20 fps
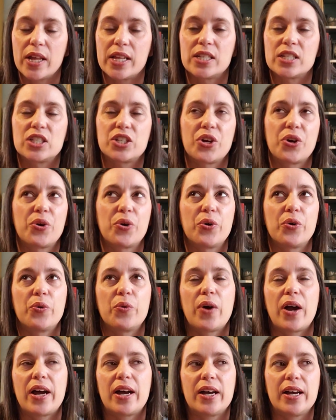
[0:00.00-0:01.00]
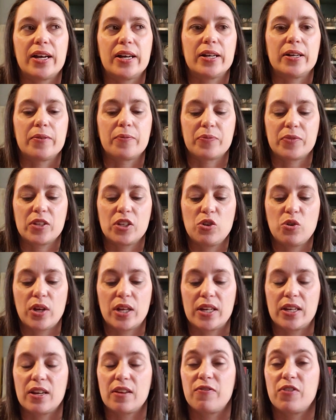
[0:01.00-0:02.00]
And so you
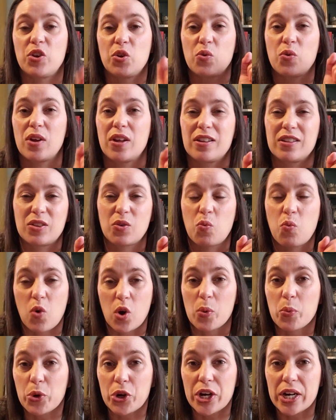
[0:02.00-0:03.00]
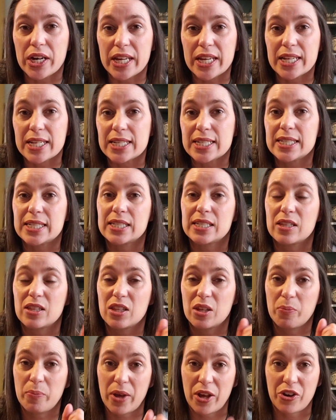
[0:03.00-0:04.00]
can, the warmer it is,
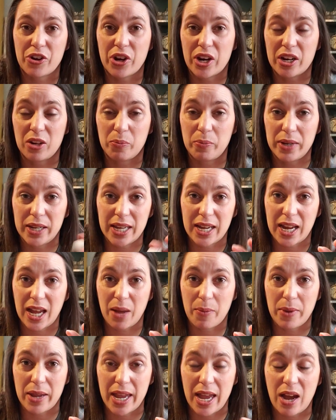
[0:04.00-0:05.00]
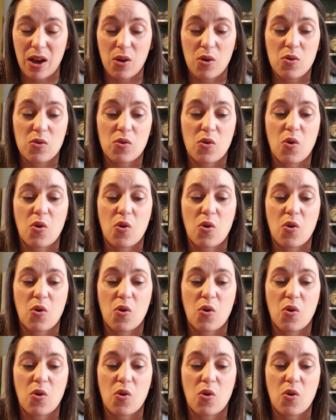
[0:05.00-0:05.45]
the better it'll be at coming out.